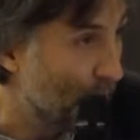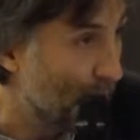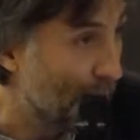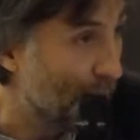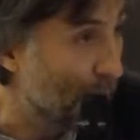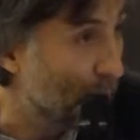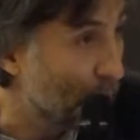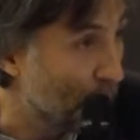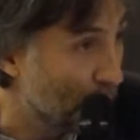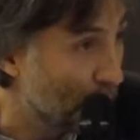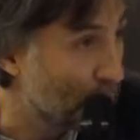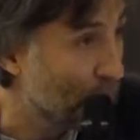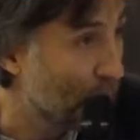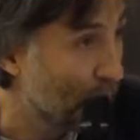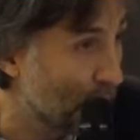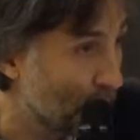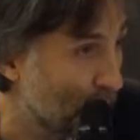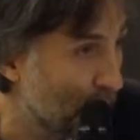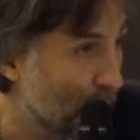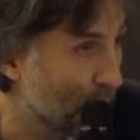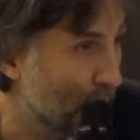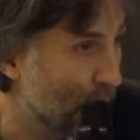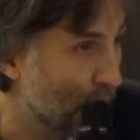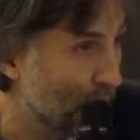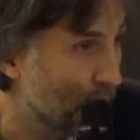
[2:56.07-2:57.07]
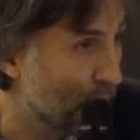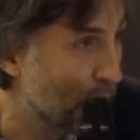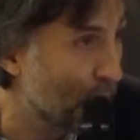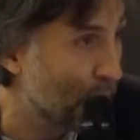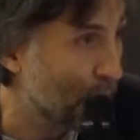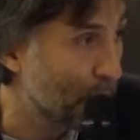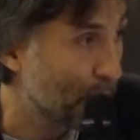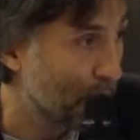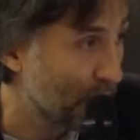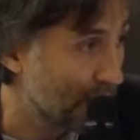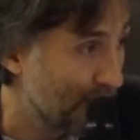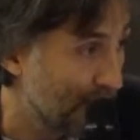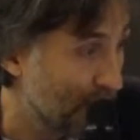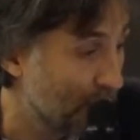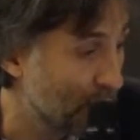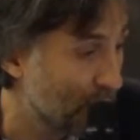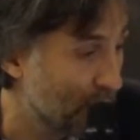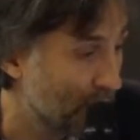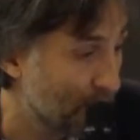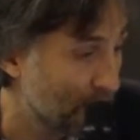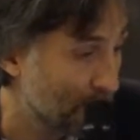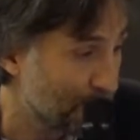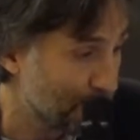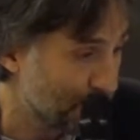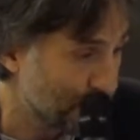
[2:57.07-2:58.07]
and not just for
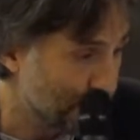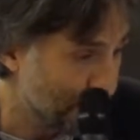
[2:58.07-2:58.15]
protection.